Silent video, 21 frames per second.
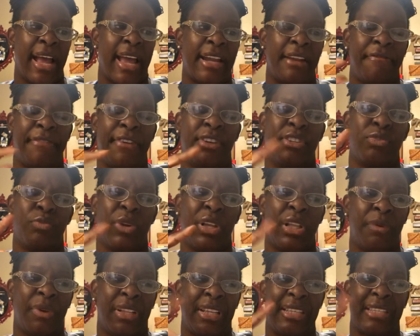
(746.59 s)
it kind of
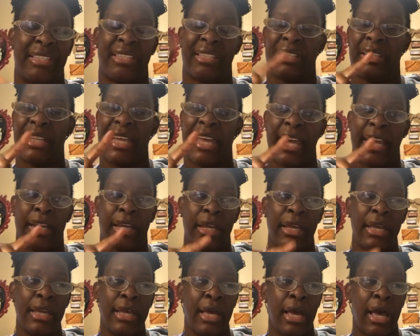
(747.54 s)
feels really, really
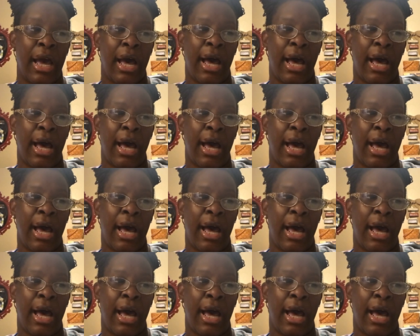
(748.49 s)
slick.